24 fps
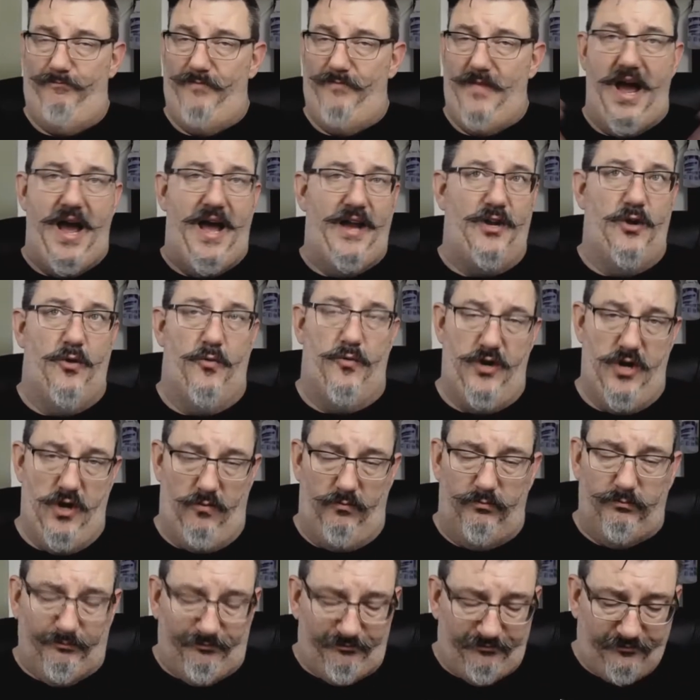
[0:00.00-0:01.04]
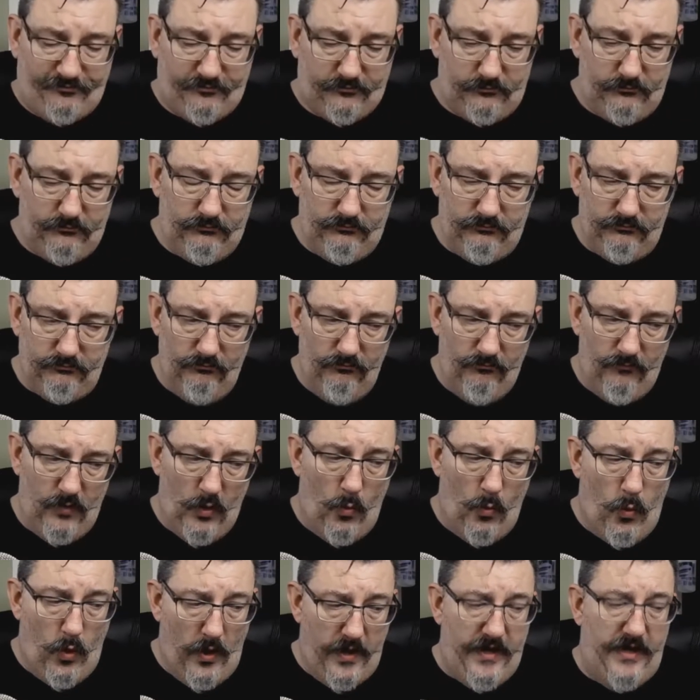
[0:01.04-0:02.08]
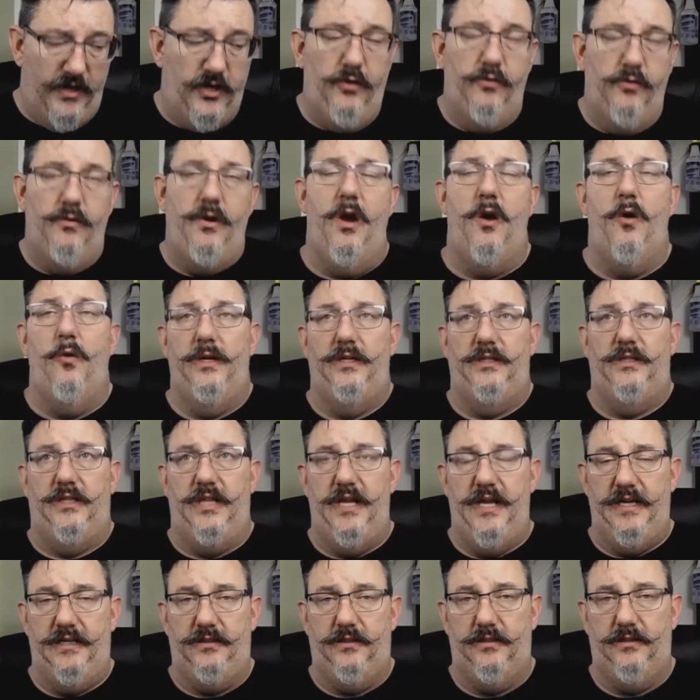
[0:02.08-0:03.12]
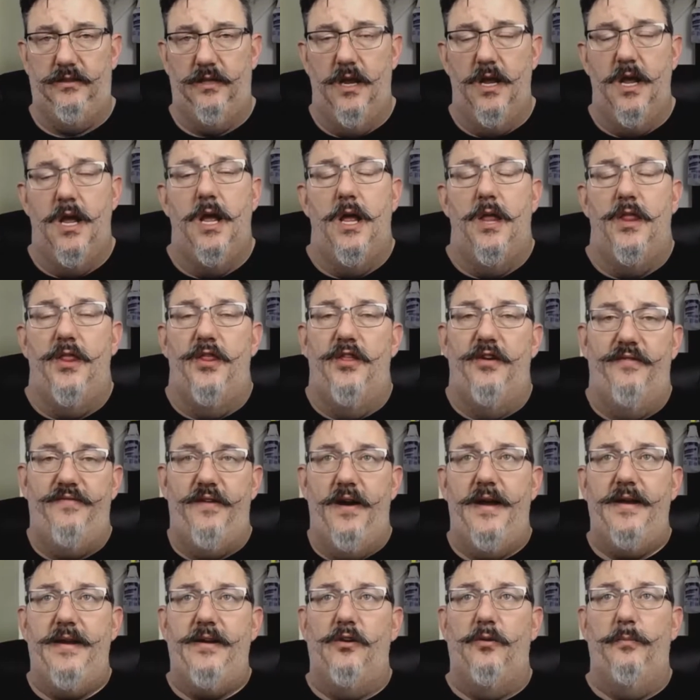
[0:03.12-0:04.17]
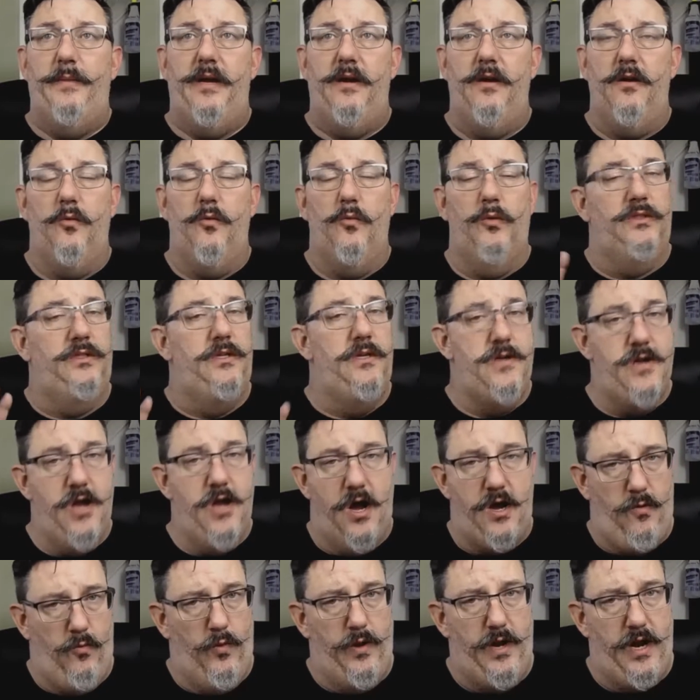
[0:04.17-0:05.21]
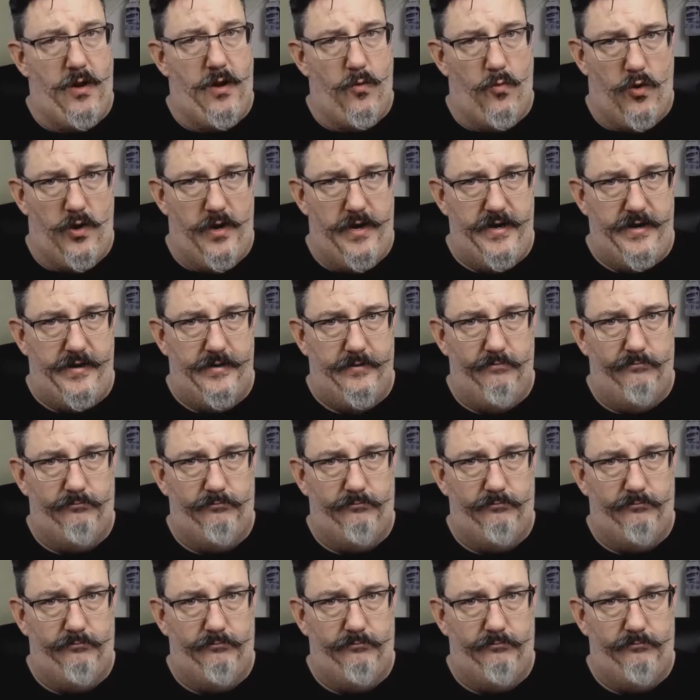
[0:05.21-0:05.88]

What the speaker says: I don't know. What I do know is this: the final beer was not what I wanted.